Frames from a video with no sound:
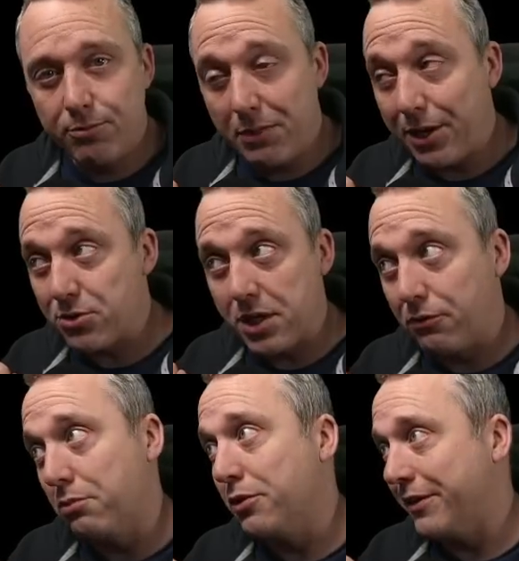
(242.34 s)

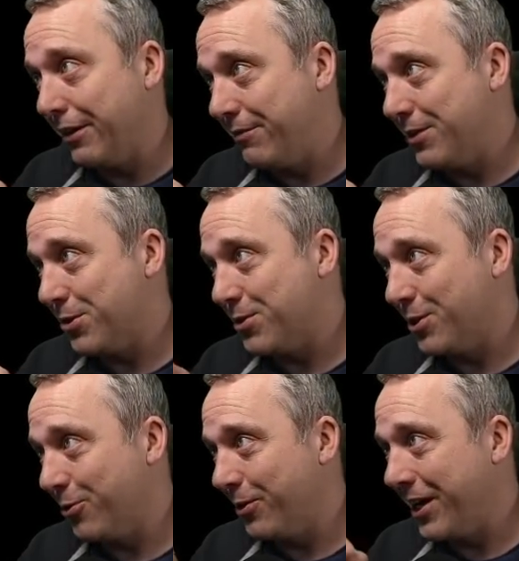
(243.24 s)
Microsoft removed that feature.
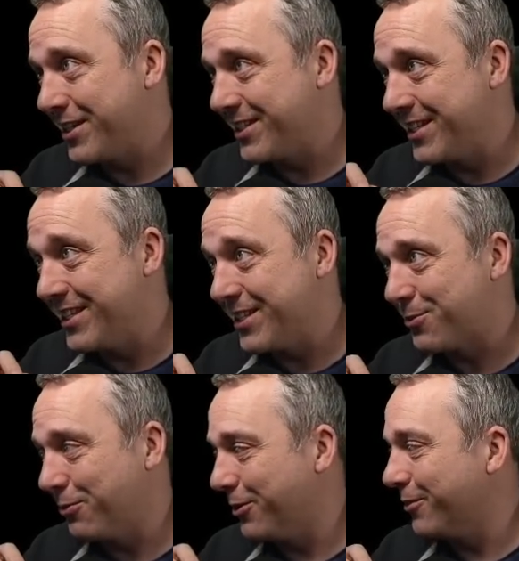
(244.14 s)
So actually this
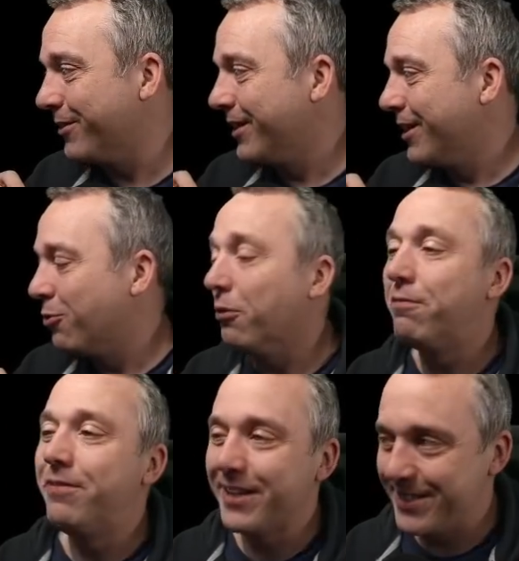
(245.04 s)
will will
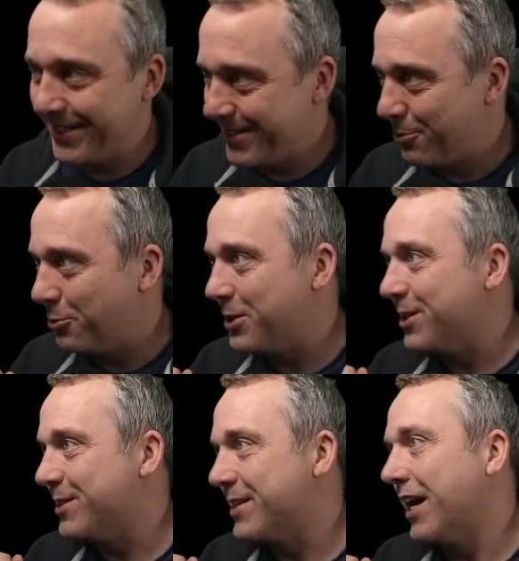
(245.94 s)
fix it, which
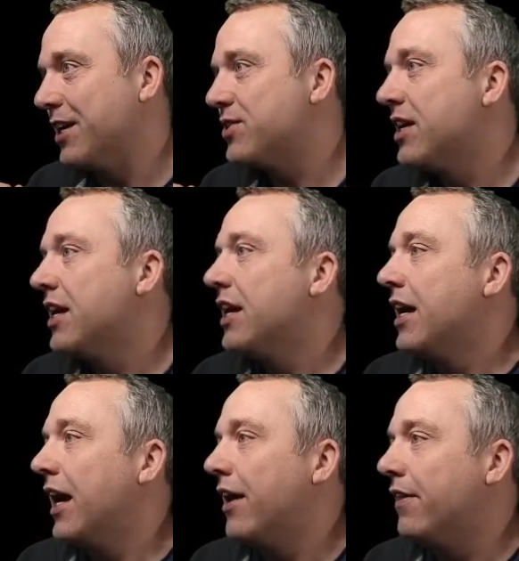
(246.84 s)
is nice.
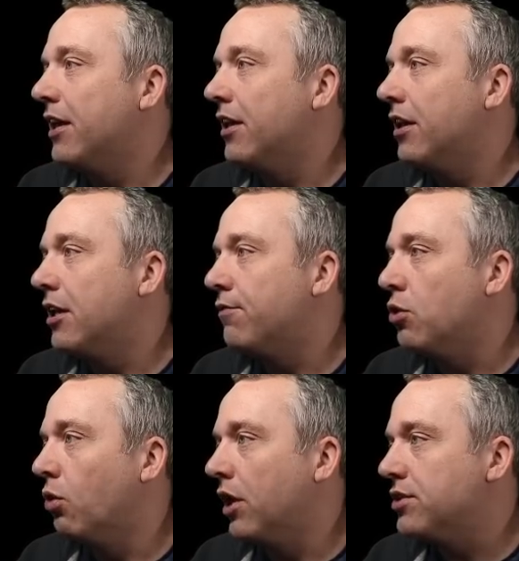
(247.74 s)
And then if
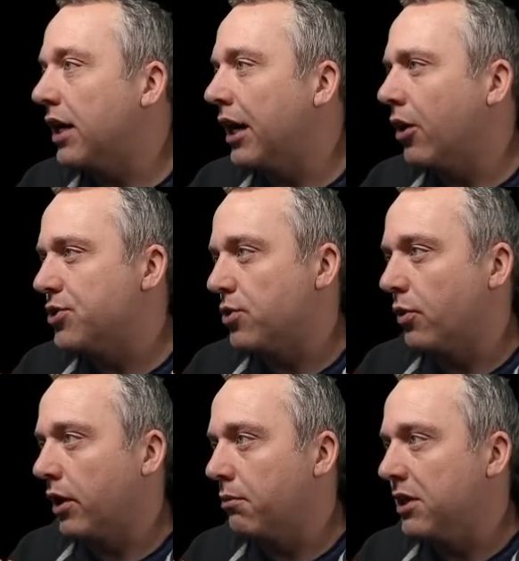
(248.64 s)
you want, I also
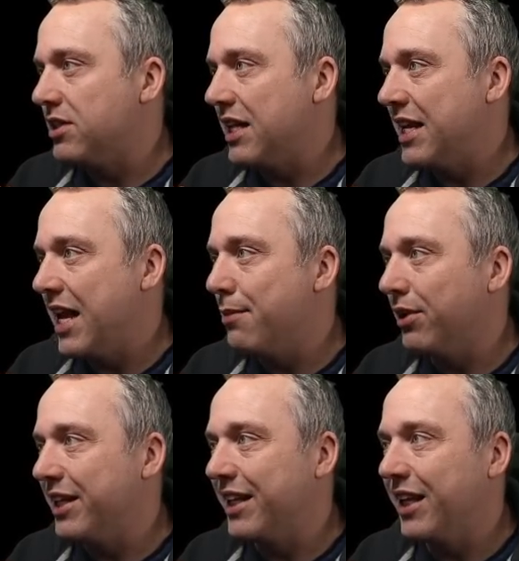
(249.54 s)
recommend
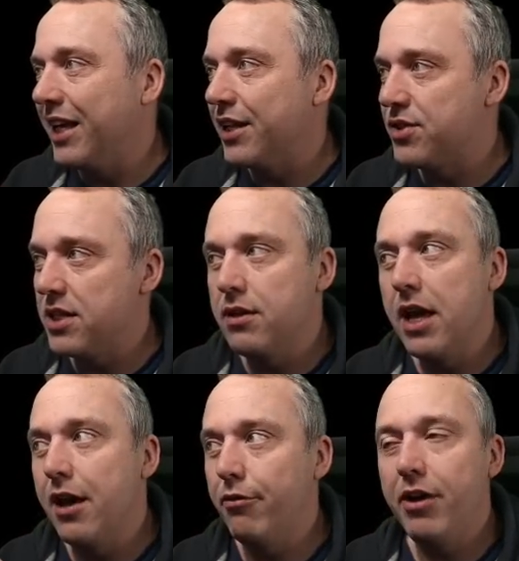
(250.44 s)
enabling legacy
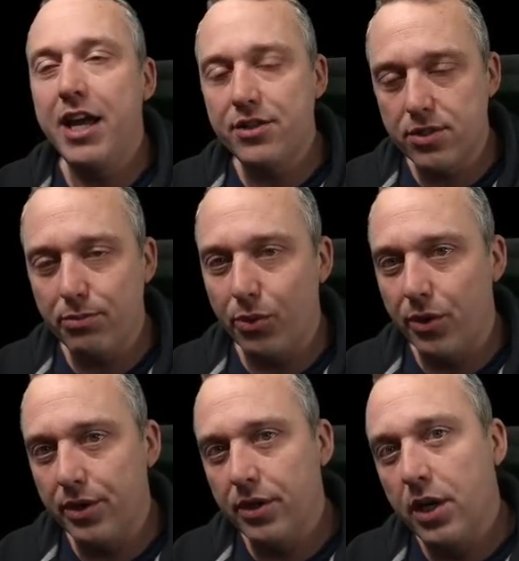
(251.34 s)
F8 support.